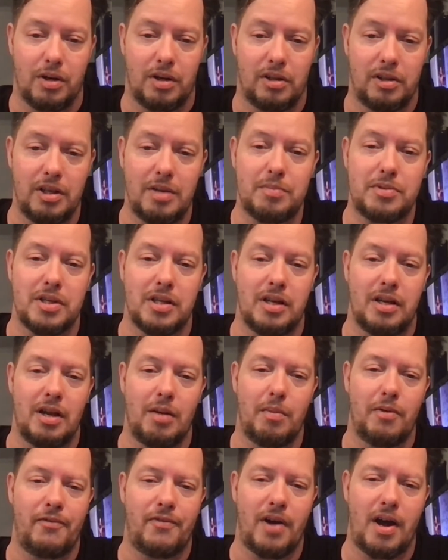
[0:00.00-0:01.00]
Clemson,
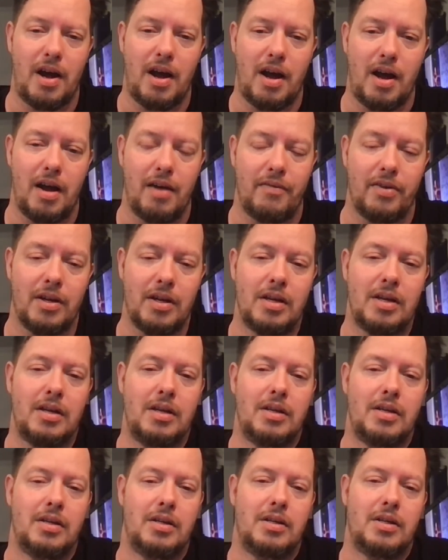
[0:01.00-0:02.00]
number 5,
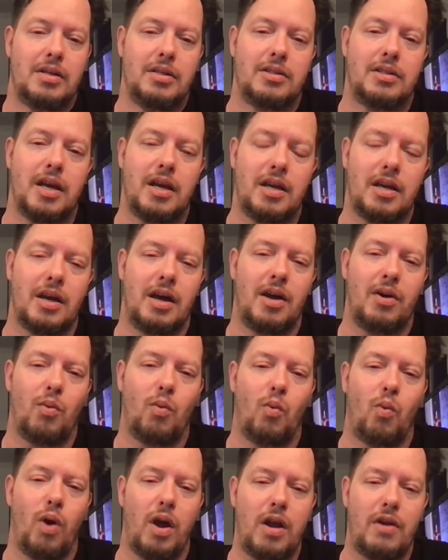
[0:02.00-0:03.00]
taking
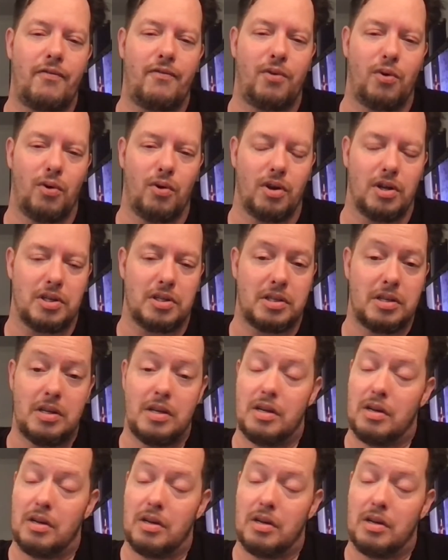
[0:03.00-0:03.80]
on Wake Forest.